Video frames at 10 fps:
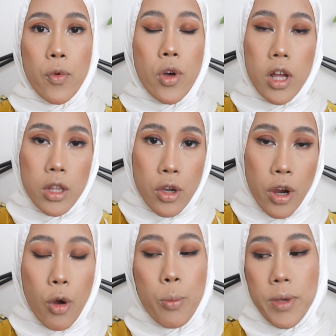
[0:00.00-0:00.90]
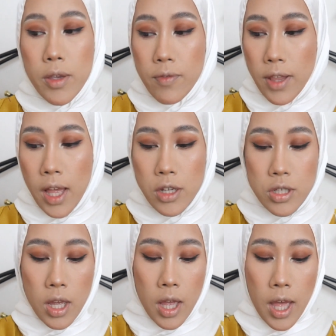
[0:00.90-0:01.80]
Focallure or
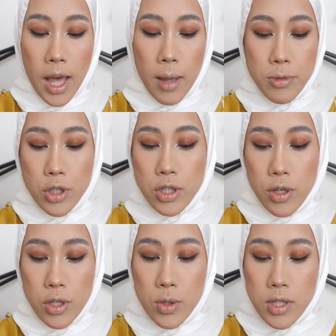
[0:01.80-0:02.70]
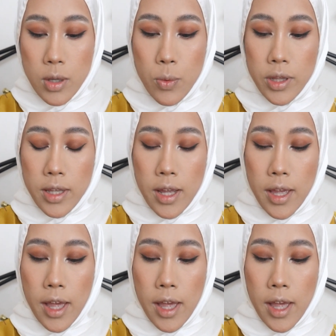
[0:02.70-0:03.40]
Pinkflash. I'm just gonna use the one that I